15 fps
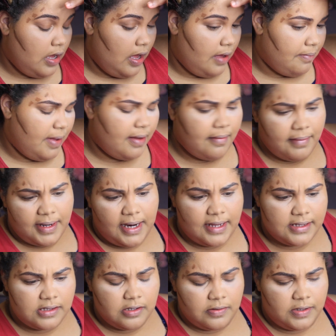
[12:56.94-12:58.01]
I
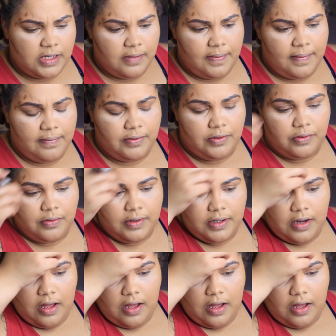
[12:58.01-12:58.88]
still see people do it,